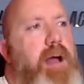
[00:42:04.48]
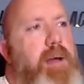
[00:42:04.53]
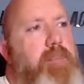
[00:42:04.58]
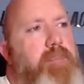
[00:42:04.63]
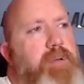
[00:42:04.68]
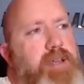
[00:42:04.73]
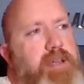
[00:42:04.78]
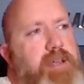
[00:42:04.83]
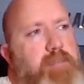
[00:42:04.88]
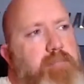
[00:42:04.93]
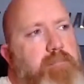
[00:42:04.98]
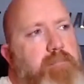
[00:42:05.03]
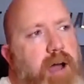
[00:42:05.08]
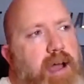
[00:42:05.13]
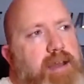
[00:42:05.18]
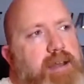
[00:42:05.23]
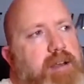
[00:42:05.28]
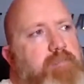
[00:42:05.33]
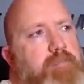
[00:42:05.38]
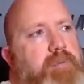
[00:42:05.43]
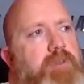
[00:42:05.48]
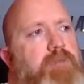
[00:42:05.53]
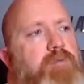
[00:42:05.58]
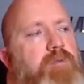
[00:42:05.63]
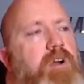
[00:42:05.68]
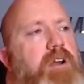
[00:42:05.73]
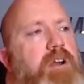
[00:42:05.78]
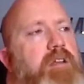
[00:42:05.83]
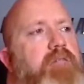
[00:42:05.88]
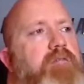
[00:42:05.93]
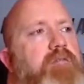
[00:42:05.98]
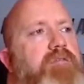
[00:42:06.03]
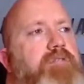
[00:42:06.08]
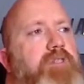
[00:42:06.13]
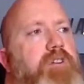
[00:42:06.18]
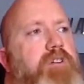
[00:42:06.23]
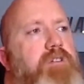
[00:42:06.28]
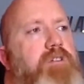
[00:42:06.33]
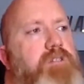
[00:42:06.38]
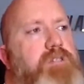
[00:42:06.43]
well, I'm going to get mine up and running
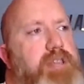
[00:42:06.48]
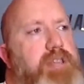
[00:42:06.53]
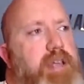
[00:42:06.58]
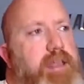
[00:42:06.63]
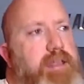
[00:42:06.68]
first.